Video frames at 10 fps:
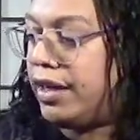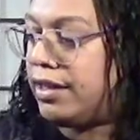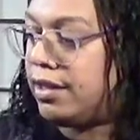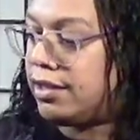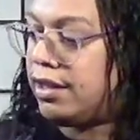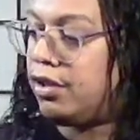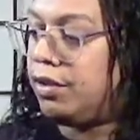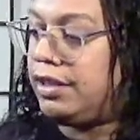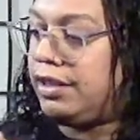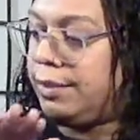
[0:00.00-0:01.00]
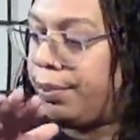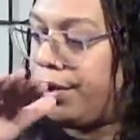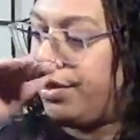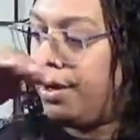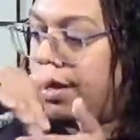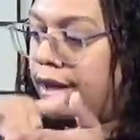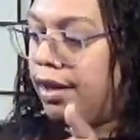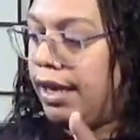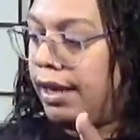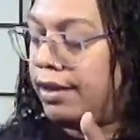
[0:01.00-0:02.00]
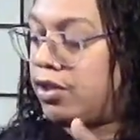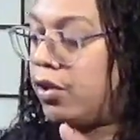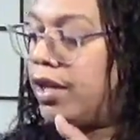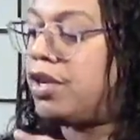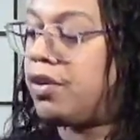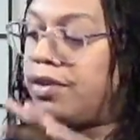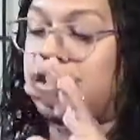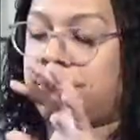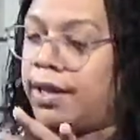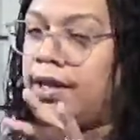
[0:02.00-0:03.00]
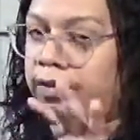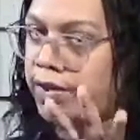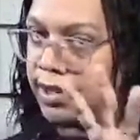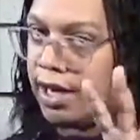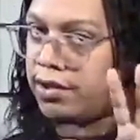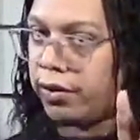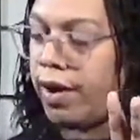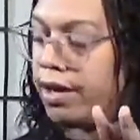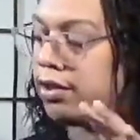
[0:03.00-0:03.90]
It looks a little deeper in. So you know, there's plenty of different styles of Crocs.